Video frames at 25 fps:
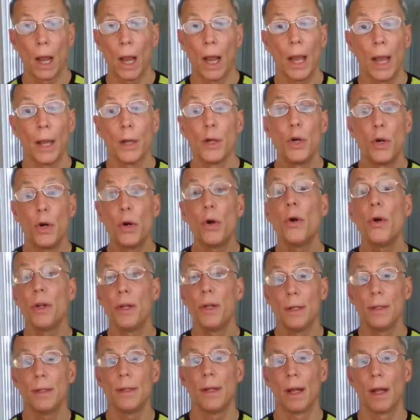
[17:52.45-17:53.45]
I
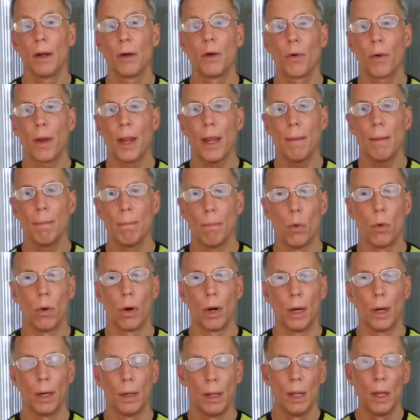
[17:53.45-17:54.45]
couldn't agree
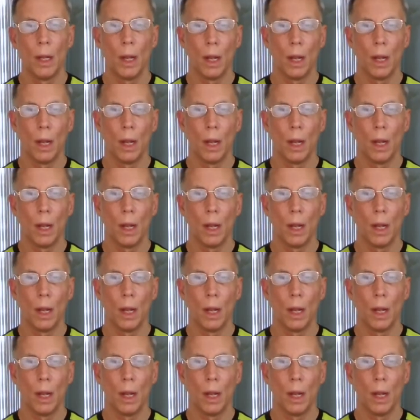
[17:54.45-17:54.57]
more.